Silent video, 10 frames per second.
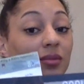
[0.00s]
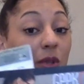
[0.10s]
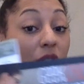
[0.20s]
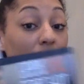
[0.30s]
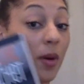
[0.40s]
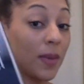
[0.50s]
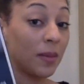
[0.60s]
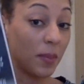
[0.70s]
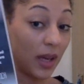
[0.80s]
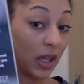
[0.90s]
which is what made
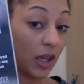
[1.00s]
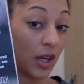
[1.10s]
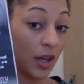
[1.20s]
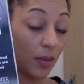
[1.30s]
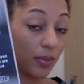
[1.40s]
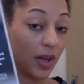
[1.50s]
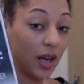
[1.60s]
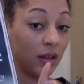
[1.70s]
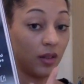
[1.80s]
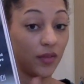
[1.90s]
me pick it up,
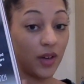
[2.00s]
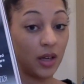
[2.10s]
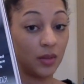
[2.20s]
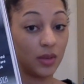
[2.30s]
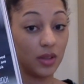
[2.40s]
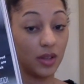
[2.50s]
and then I found